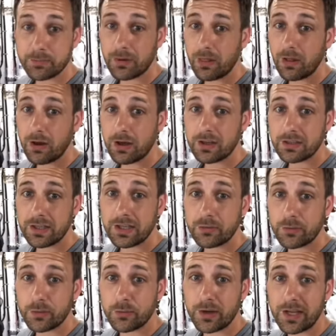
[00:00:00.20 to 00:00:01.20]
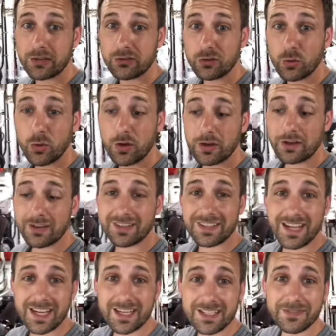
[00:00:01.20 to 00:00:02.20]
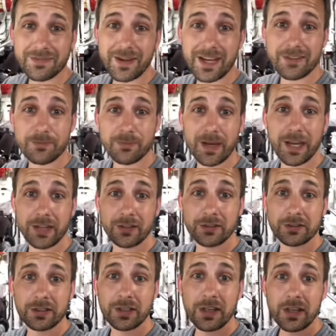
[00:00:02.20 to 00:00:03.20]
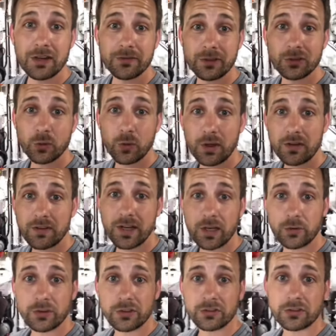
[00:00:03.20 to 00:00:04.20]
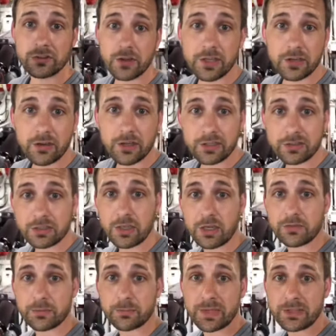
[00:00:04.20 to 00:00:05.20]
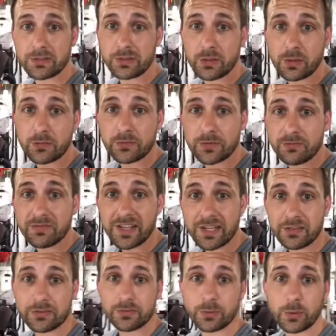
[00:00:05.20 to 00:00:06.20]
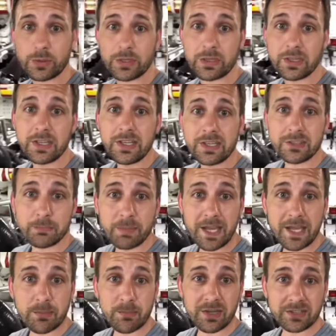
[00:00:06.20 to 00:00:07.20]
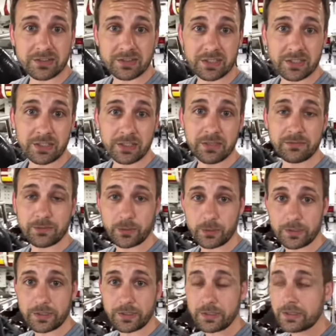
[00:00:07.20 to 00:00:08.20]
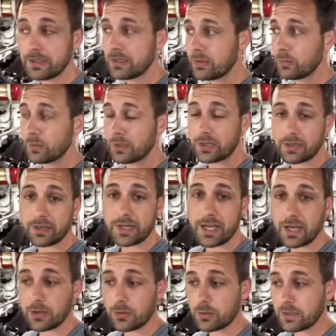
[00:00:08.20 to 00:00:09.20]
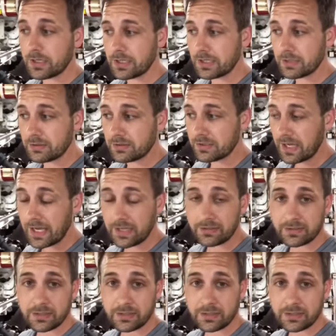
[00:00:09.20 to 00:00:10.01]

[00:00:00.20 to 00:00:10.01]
long day. We ran 295 miles for 12 hours straight across the Gulf of Mexico from Venice, Florida to Panama City, Florida. We are now uh, docked